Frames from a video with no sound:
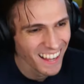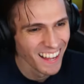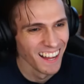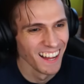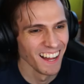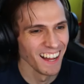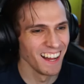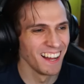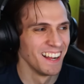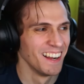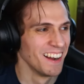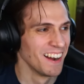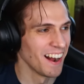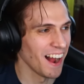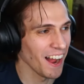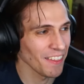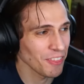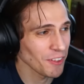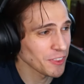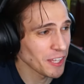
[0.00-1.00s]

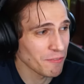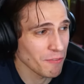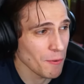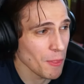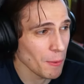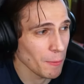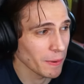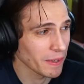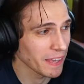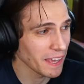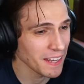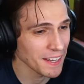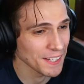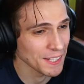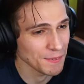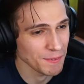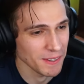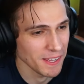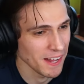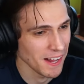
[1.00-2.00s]
I thought that from the
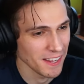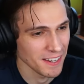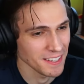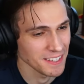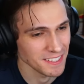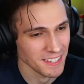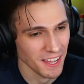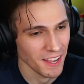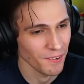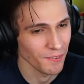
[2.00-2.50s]
beginning, to be honest.